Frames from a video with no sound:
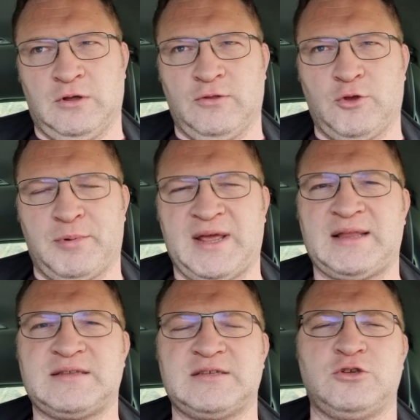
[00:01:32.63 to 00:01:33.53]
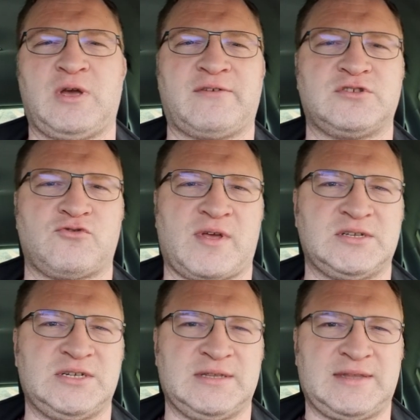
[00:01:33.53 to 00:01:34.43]
On top of that, you have
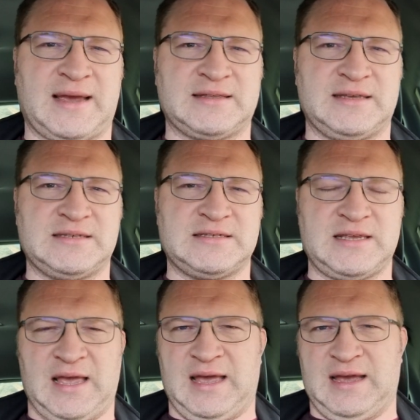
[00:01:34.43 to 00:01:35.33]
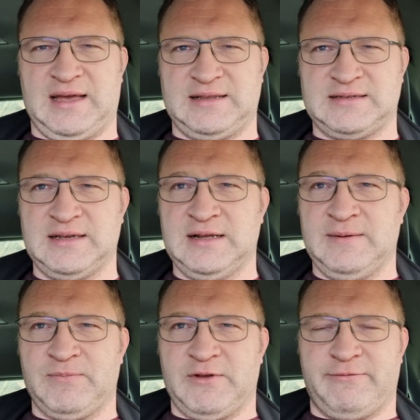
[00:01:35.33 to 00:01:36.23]
strategy and tactics, and
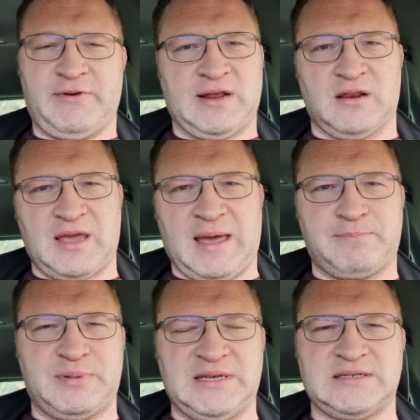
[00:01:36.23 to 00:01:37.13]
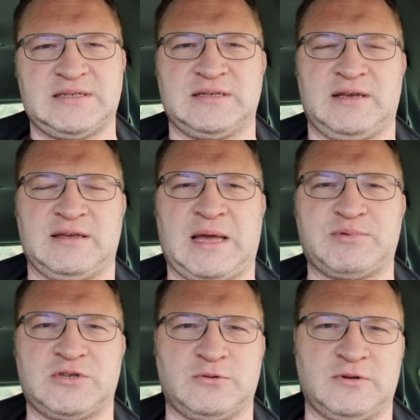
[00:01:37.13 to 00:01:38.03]
the final
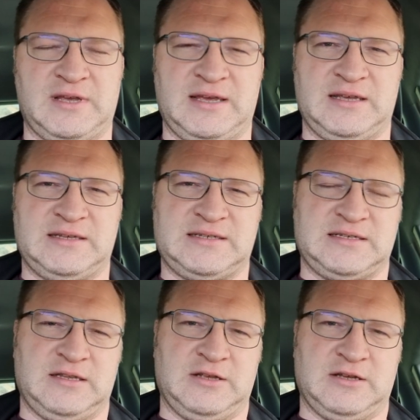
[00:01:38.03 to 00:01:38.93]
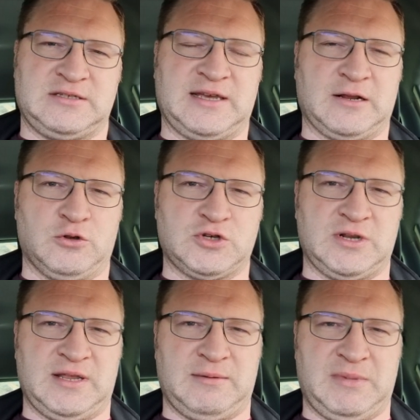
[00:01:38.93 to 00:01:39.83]
capstone is the
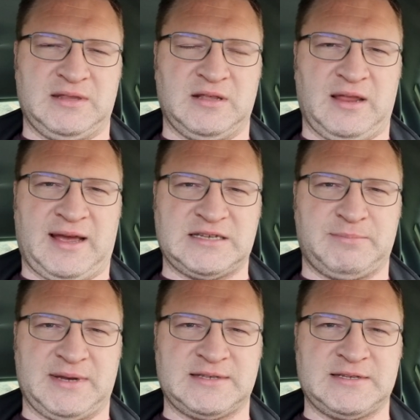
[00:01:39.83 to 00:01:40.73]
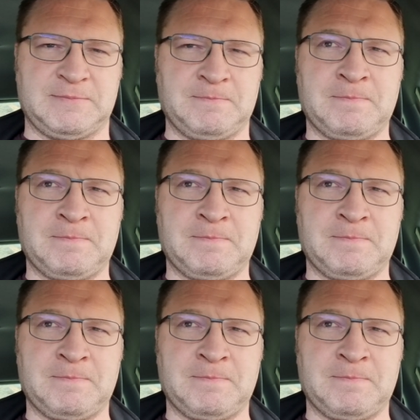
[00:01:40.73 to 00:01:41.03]
psychological and mental aspects.